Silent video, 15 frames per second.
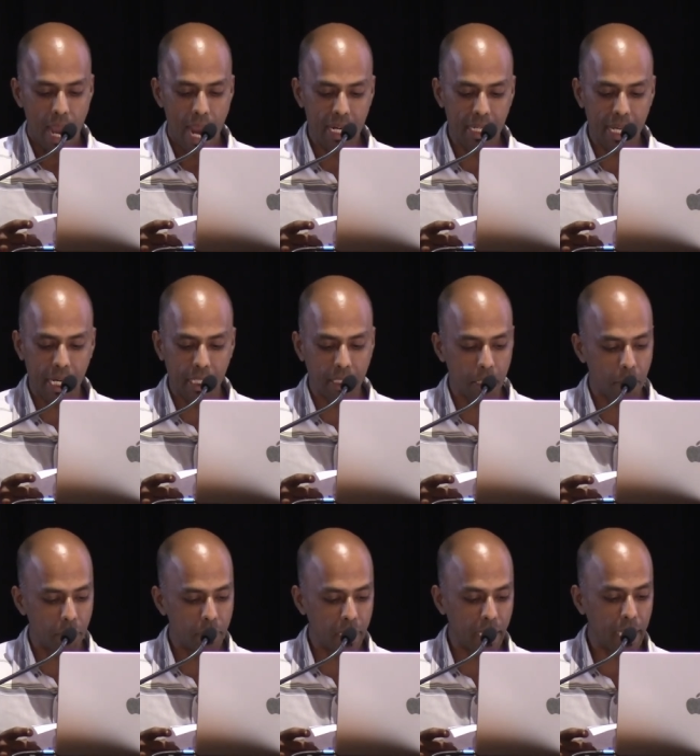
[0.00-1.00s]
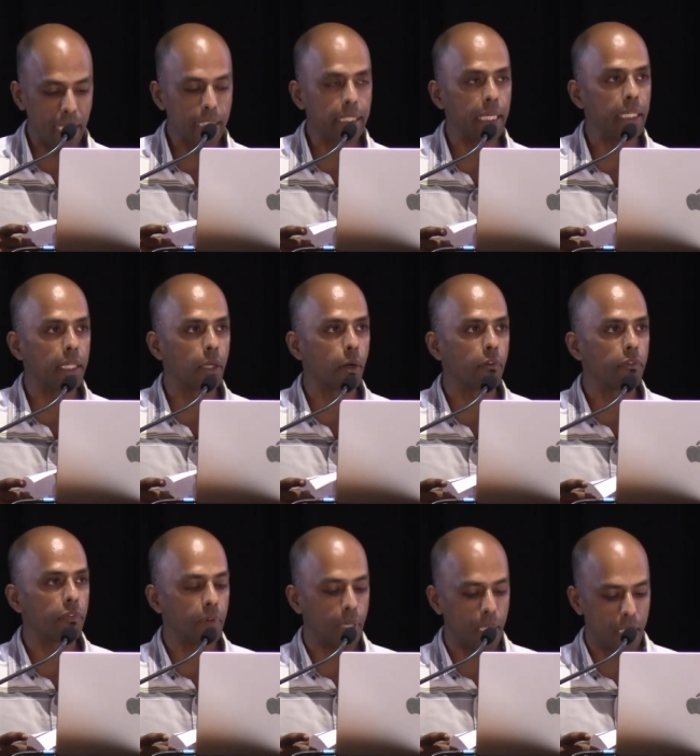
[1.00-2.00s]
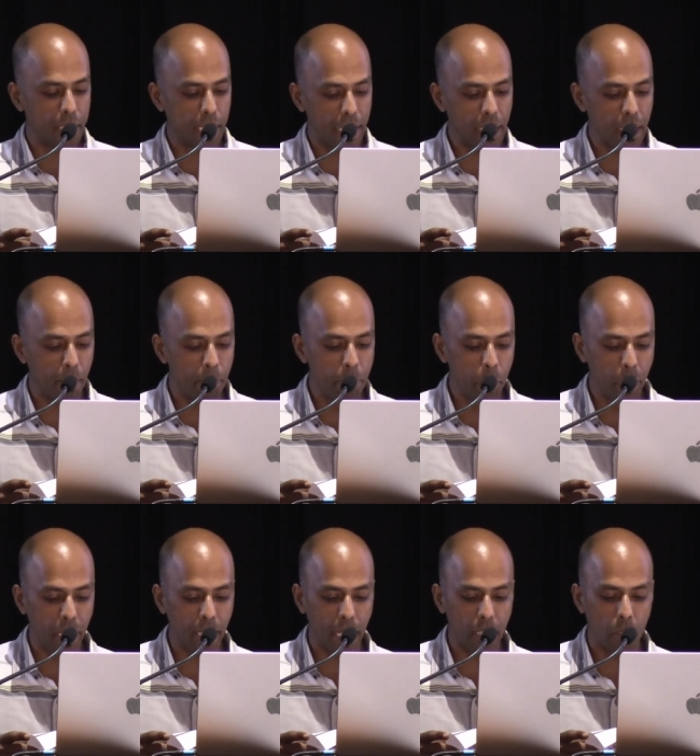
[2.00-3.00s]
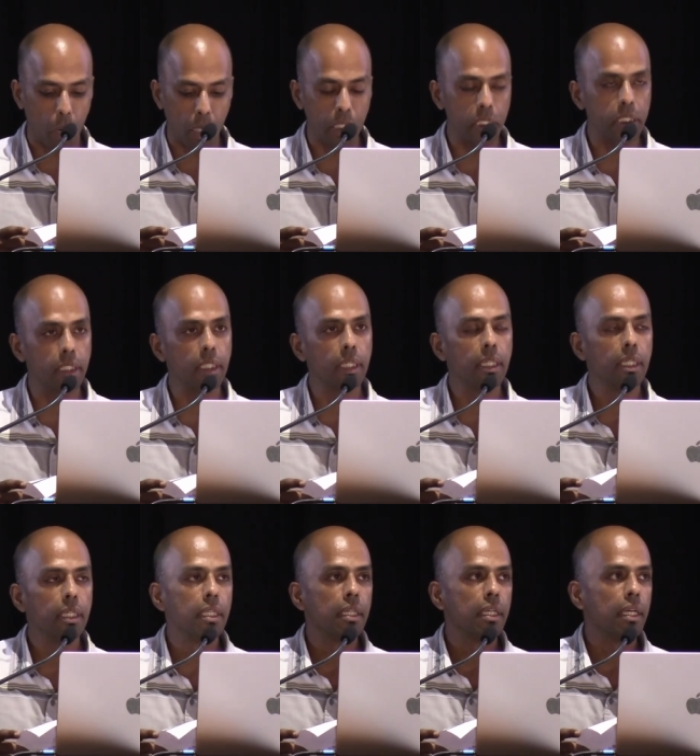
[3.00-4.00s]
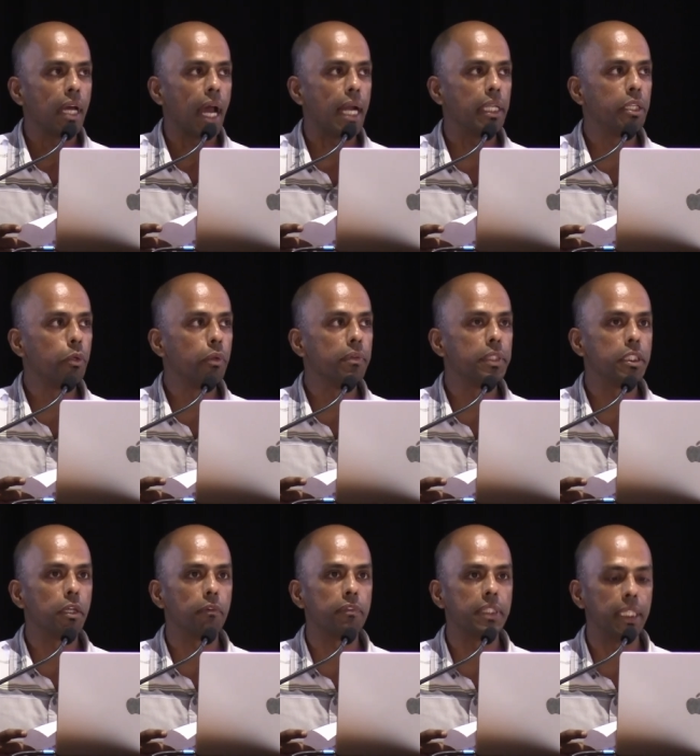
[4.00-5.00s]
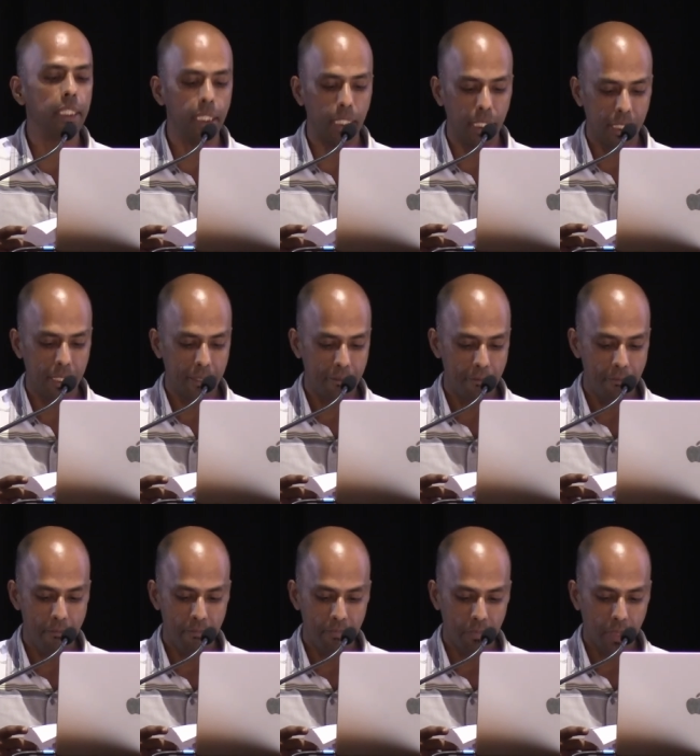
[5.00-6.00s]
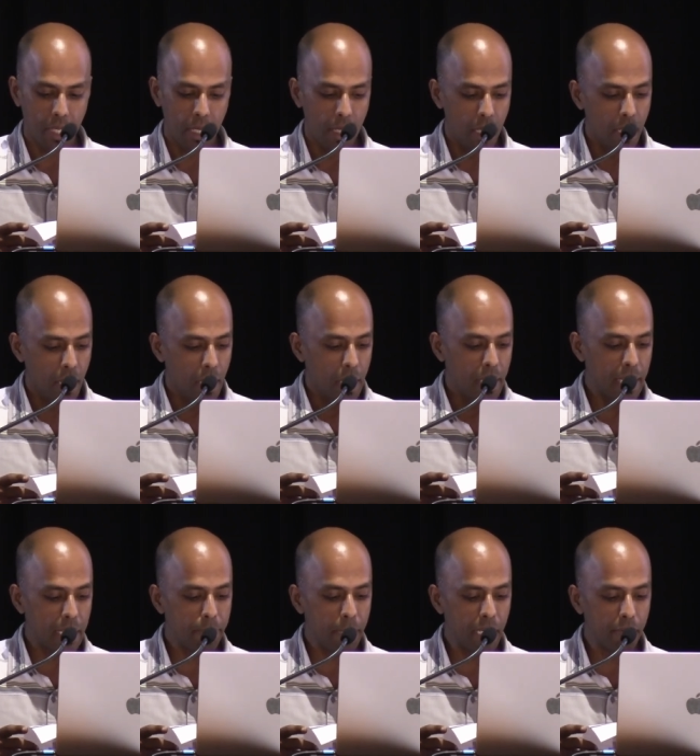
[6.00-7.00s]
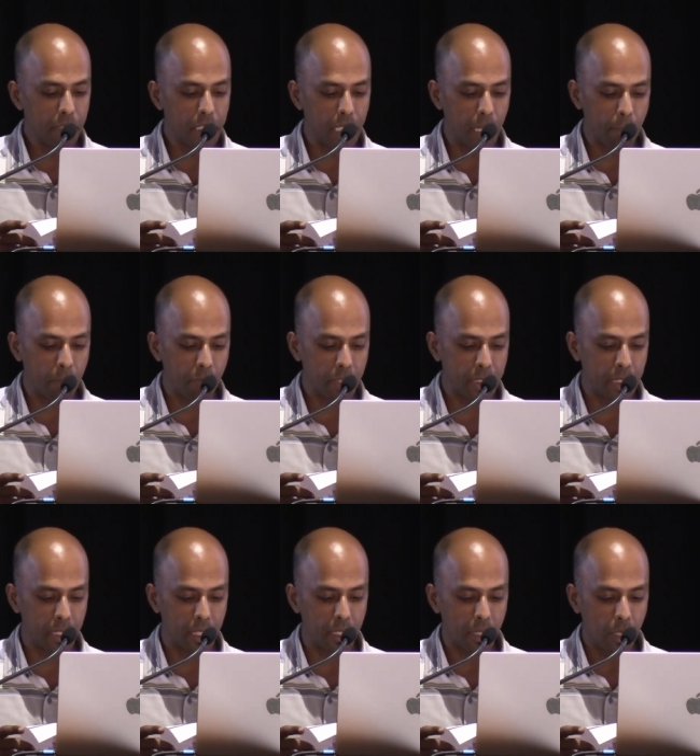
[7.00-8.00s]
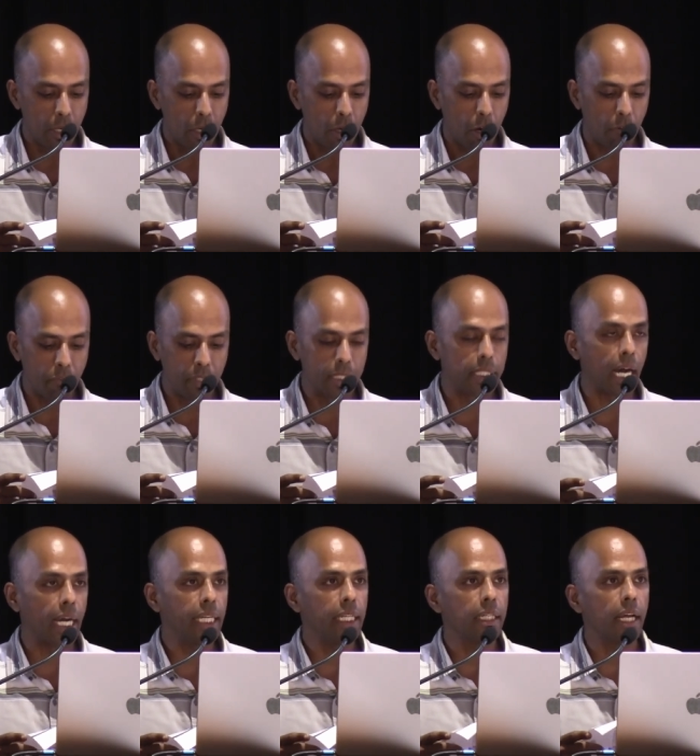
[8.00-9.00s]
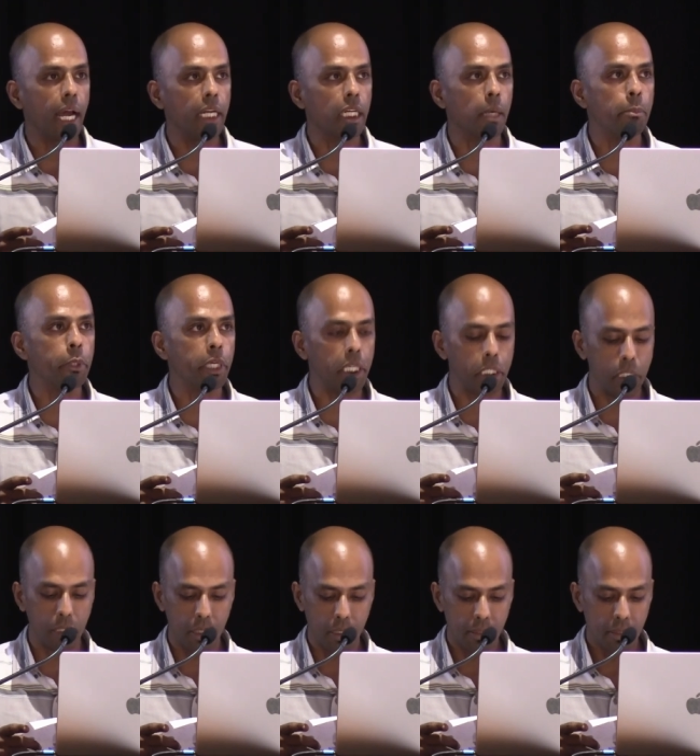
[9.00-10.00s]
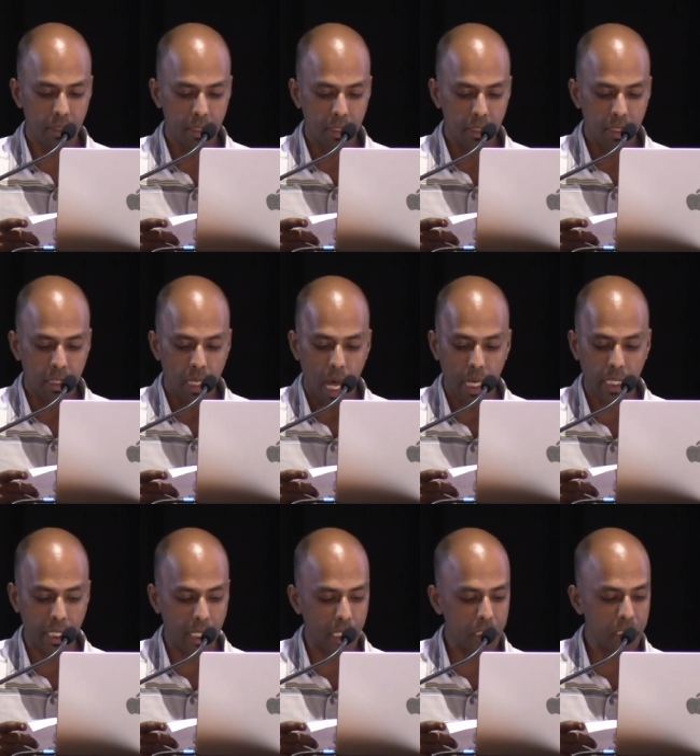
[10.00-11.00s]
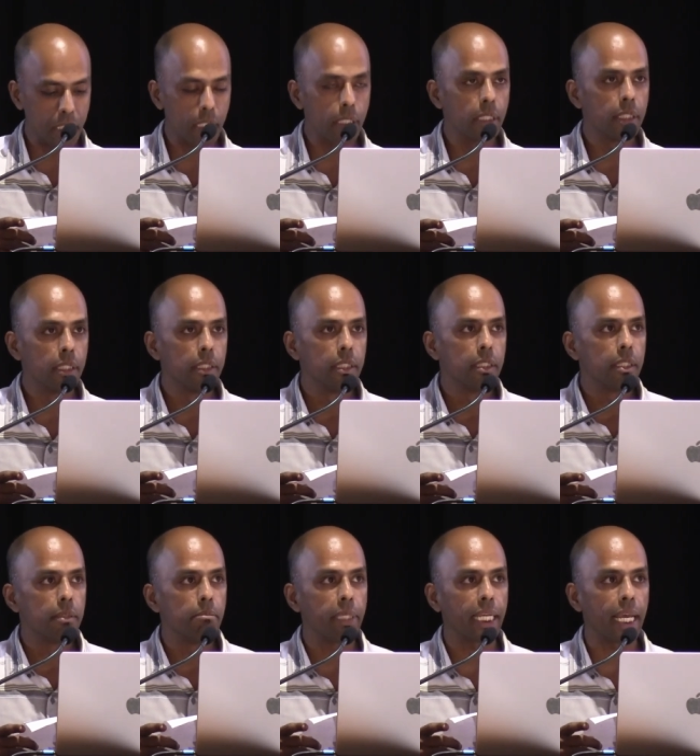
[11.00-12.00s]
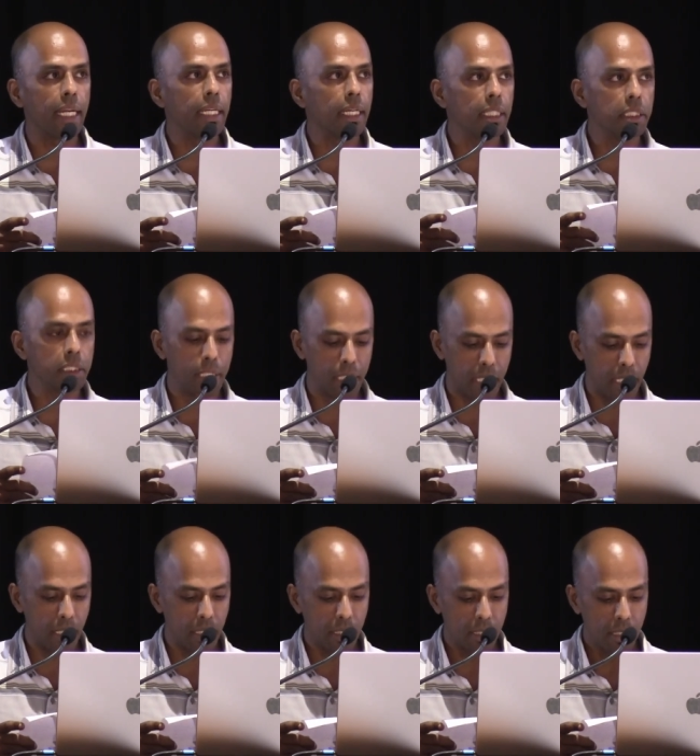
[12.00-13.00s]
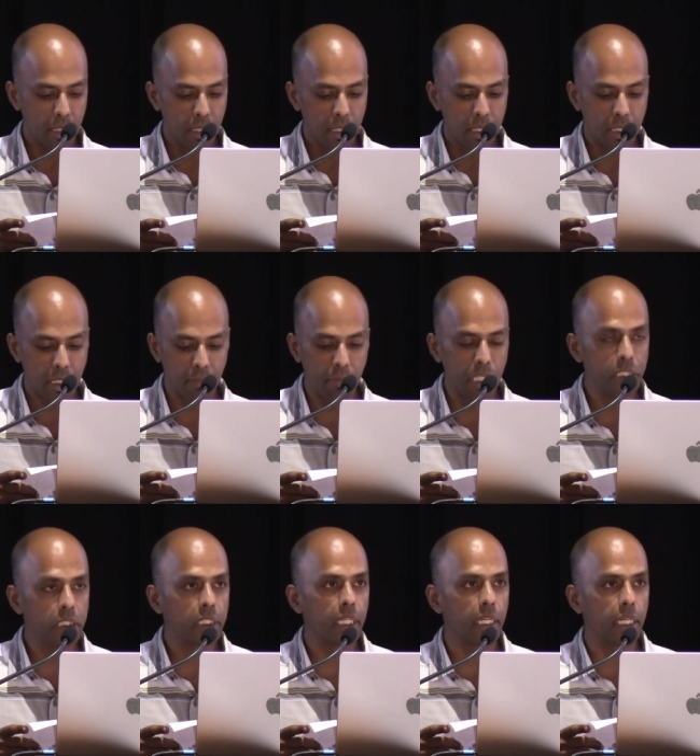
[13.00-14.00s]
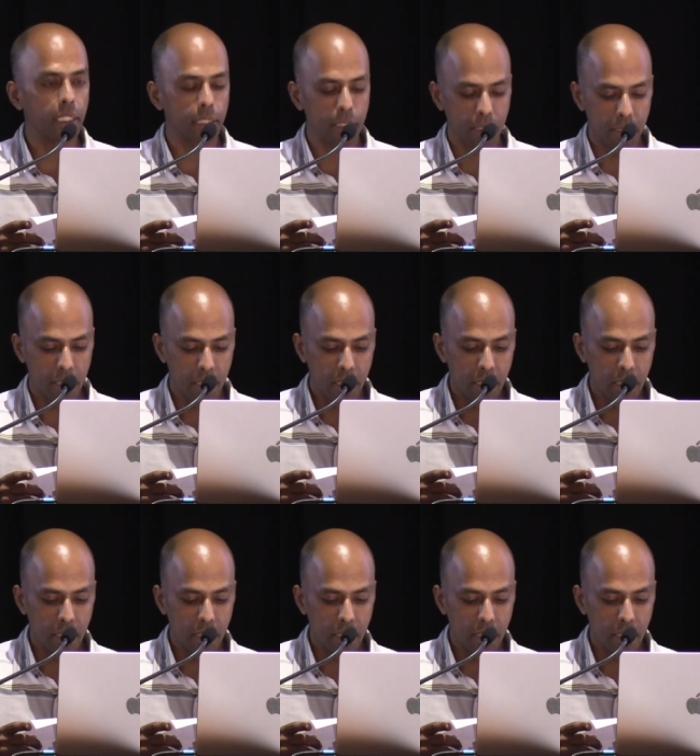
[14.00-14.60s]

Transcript: and director of the key center of design computing and cognition at the University of Sydney. He has been a visiting professor of design and computation, architecture, mechanical engineering, civil engineering,